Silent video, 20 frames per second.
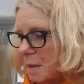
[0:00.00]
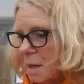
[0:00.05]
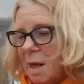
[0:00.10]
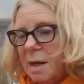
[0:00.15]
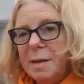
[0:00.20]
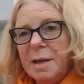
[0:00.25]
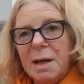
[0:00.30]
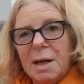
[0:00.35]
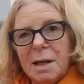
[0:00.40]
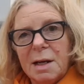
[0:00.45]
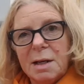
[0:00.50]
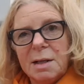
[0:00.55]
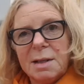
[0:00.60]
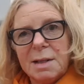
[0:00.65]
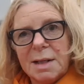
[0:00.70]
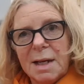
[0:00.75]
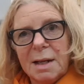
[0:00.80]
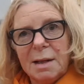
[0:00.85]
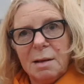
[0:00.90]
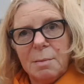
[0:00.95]
And then I can
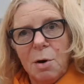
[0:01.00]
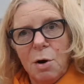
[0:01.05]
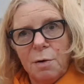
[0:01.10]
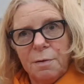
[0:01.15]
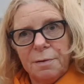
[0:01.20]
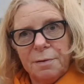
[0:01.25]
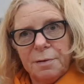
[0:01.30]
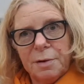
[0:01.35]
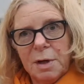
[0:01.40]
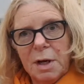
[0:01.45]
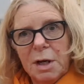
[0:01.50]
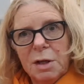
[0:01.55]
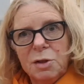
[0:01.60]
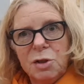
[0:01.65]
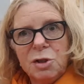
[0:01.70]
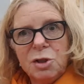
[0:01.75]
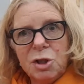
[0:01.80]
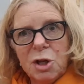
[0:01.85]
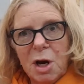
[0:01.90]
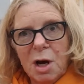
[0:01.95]
send them off
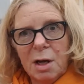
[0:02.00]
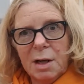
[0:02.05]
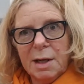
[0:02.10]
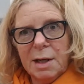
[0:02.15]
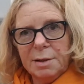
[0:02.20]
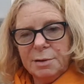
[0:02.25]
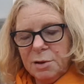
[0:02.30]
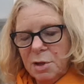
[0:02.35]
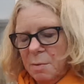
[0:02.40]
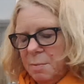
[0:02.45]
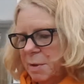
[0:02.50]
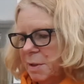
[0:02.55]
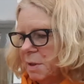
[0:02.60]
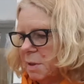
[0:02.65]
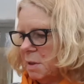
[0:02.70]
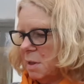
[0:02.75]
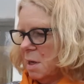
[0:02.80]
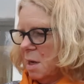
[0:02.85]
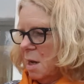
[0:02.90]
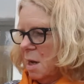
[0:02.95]
to Charlie and
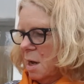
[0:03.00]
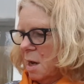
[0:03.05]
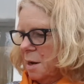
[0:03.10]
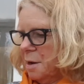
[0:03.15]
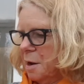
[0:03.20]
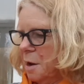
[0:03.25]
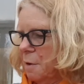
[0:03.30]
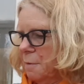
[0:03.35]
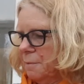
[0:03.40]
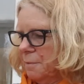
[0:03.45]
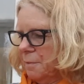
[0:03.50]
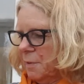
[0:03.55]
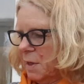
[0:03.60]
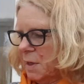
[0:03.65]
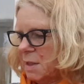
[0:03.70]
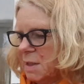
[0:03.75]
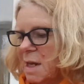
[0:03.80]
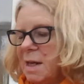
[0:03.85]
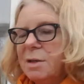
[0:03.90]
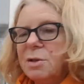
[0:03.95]
Thomas, and hopefully
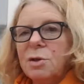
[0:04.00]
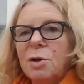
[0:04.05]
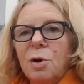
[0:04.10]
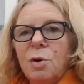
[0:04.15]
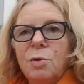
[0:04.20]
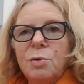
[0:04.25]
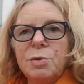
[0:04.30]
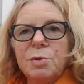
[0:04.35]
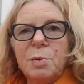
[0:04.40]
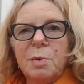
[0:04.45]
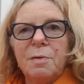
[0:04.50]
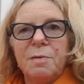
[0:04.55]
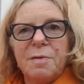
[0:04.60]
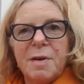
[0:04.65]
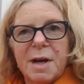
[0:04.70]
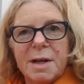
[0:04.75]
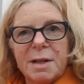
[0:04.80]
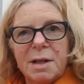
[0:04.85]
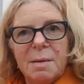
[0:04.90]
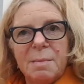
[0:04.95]
Santa Claus will
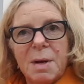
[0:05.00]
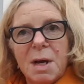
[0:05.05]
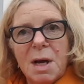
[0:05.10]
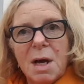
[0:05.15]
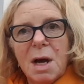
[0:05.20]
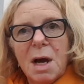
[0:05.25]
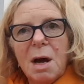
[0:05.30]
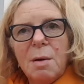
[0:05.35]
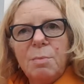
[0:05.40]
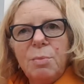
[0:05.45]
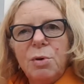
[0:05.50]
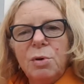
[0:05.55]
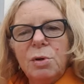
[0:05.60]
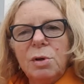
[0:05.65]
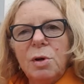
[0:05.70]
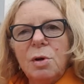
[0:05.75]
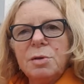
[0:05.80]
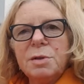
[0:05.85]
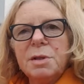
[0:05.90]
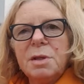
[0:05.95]
find them and put
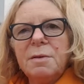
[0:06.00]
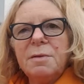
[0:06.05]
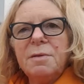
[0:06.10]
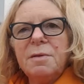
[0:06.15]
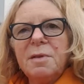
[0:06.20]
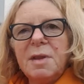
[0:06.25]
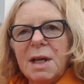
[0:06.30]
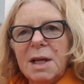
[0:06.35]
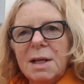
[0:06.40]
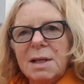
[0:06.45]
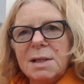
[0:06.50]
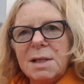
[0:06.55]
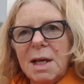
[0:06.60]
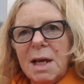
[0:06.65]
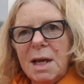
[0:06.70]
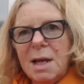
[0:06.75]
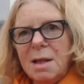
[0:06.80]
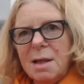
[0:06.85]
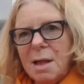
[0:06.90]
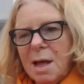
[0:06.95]
lots of things
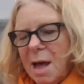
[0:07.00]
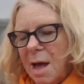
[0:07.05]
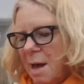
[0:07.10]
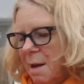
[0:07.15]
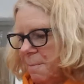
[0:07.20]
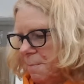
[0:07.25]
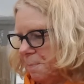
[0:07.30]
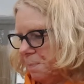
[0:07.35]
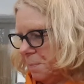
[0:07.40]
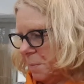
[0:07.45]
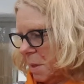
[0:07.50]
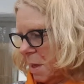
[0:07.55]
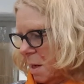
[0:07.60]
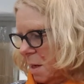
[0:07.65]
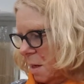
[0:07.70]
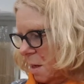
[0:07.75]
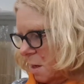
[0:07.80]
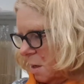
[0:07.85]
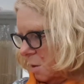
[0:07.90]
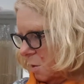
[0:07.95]
in there.
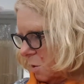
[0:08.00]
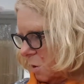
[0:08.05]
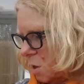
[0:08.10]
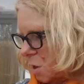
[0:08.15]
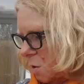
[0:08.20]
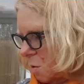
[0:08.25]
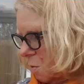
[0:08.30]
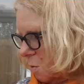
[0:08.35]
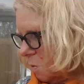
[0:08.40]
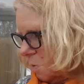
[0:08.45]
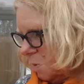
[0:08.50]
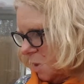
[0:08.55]
So